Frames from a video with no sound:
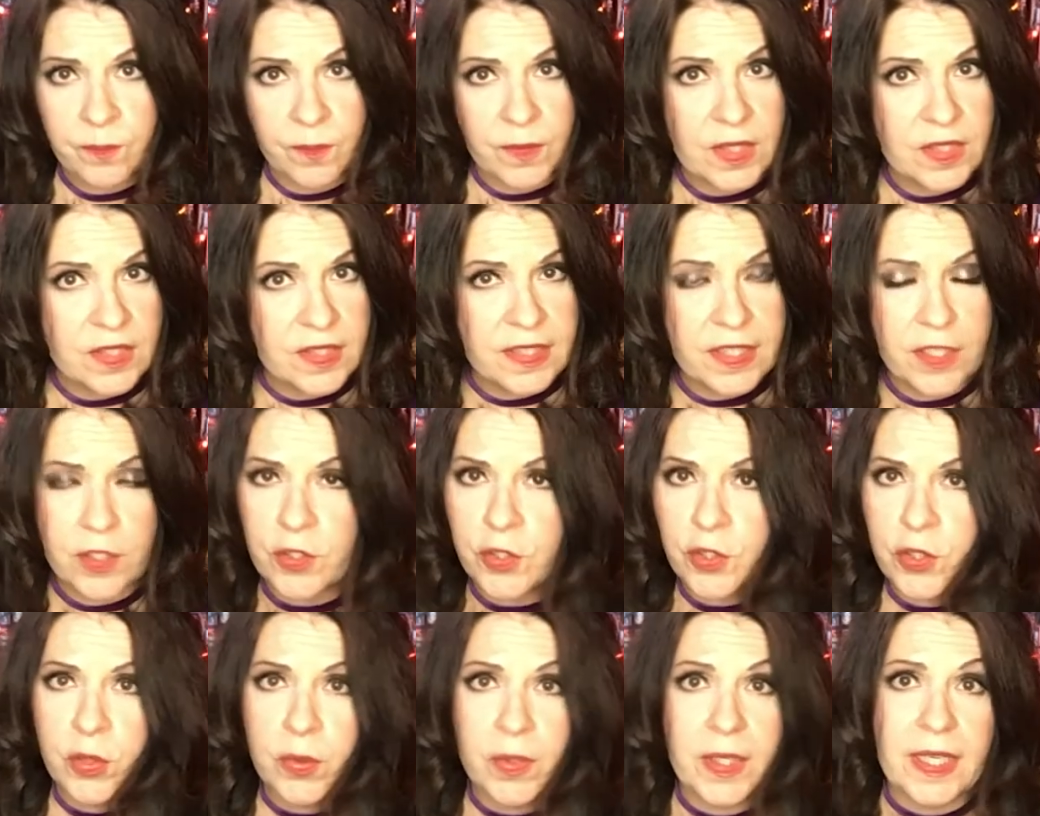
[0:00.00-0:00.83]
cedar
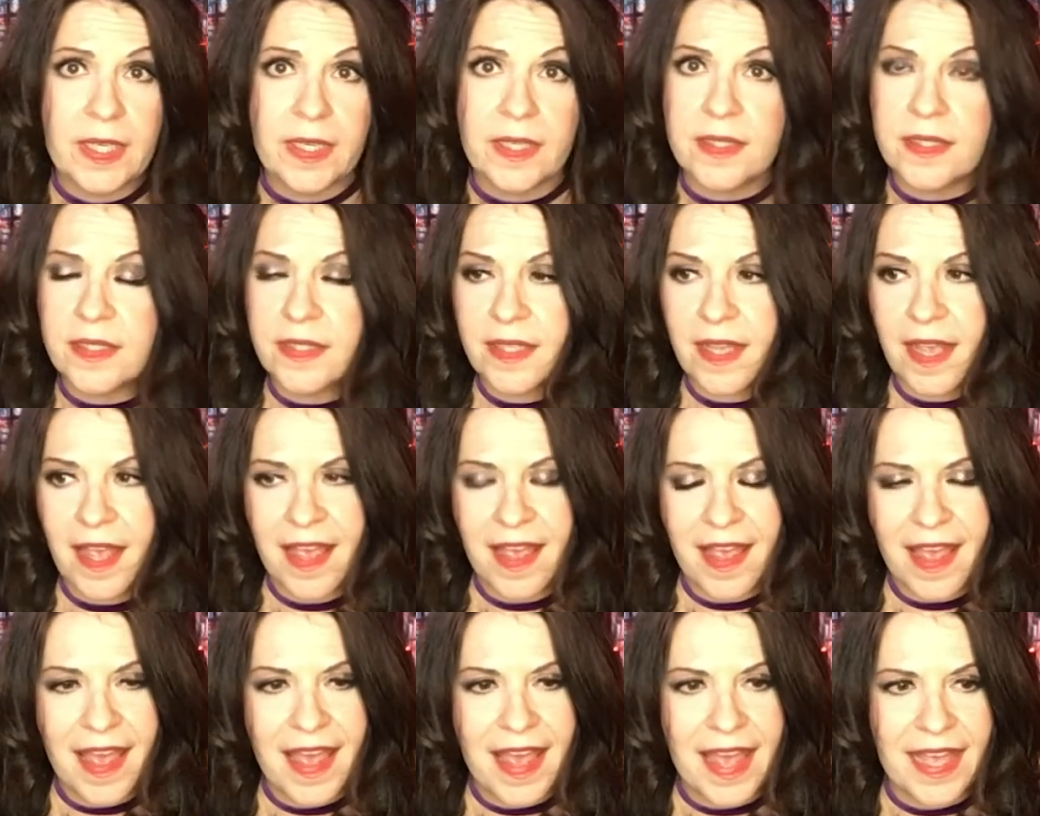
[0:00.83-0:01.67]
creeks,
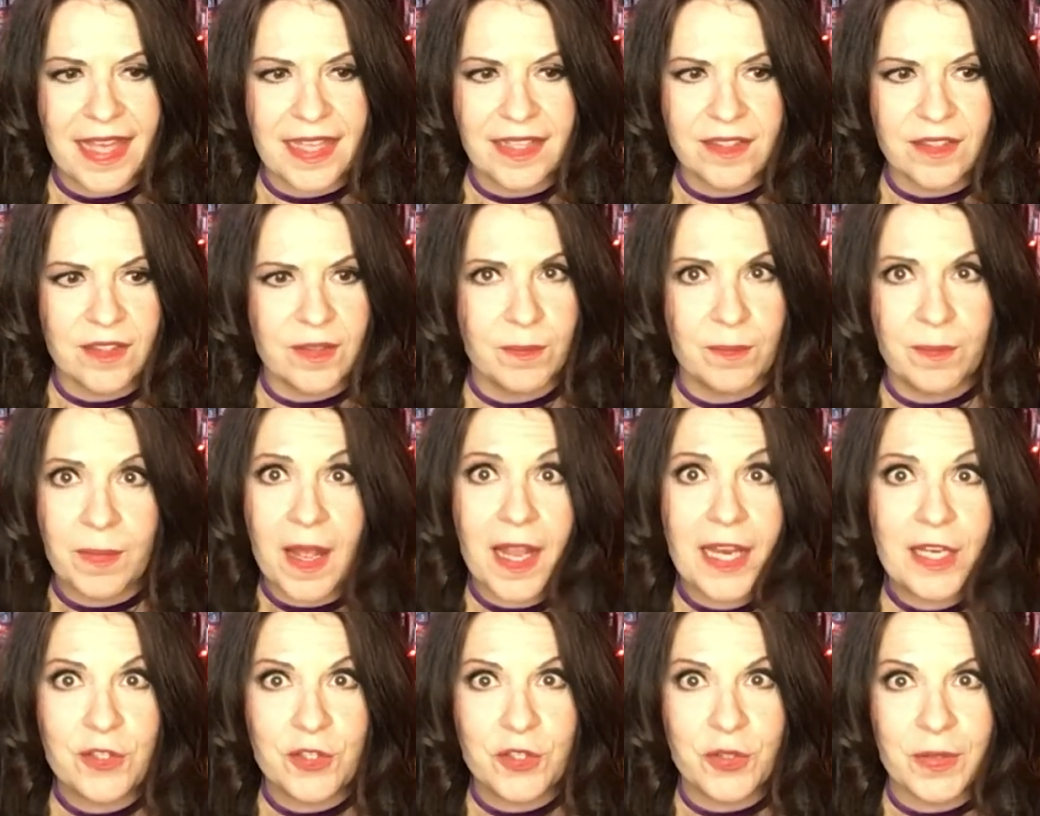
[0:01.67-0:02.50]
and
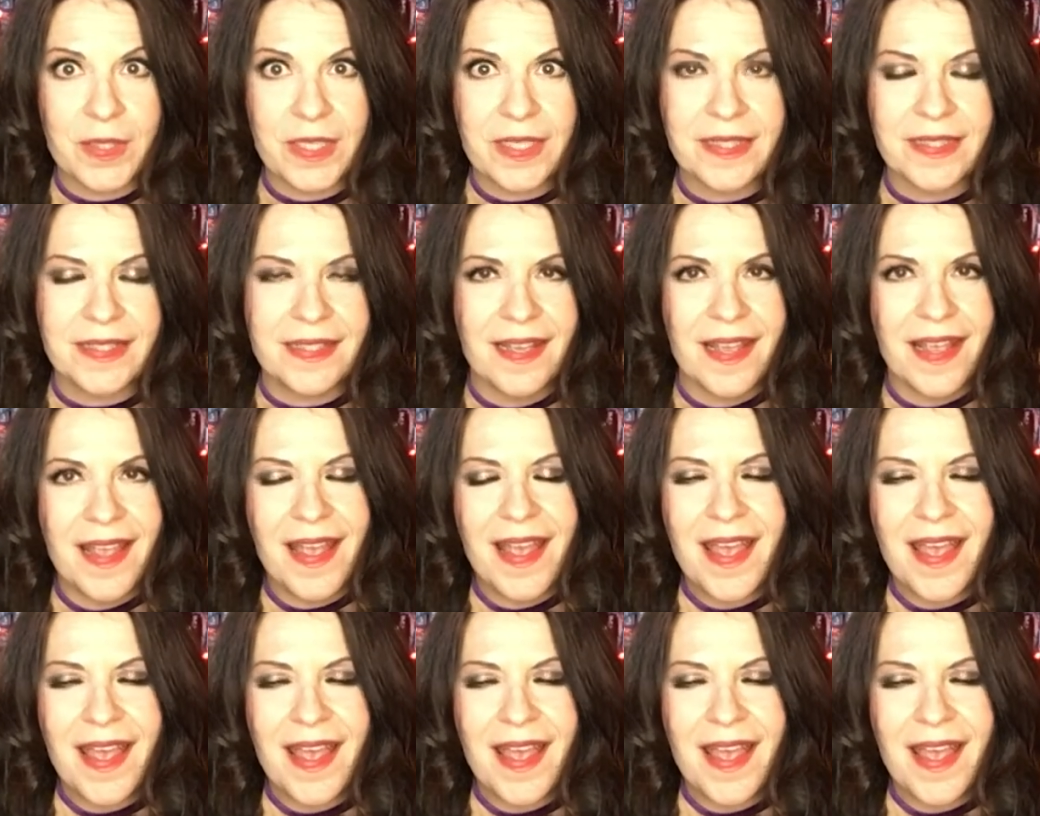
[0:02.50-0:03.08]
pine trees,